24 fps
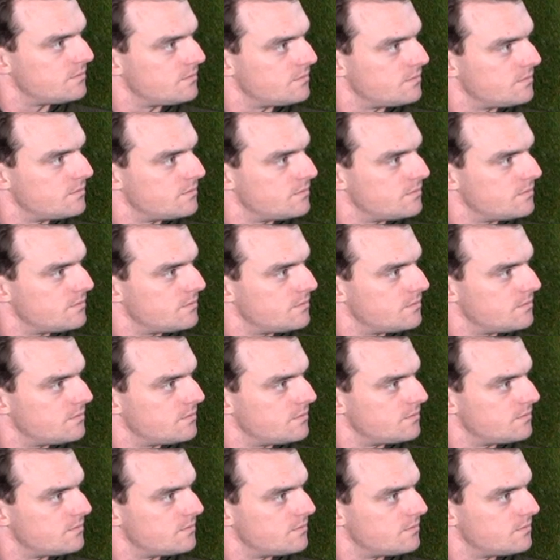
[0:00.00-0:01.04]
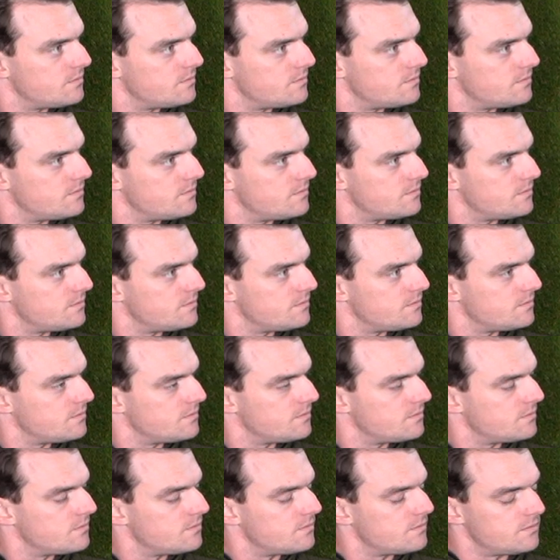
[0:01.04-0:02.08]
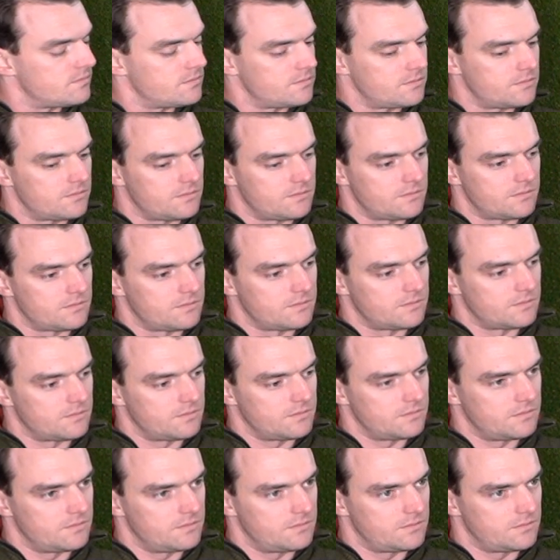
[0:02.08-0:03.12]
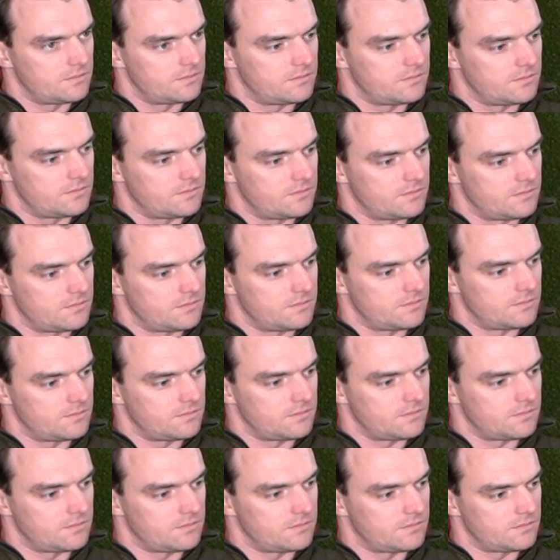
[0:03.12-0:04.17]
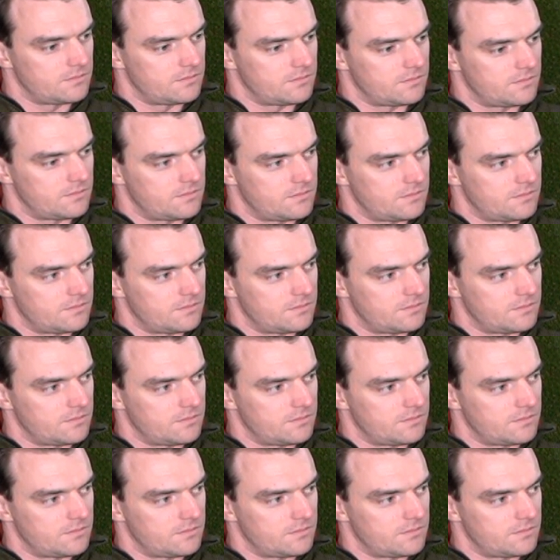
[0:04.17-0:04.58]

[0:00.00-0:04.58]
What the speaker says: No words are spoken by the person on screen.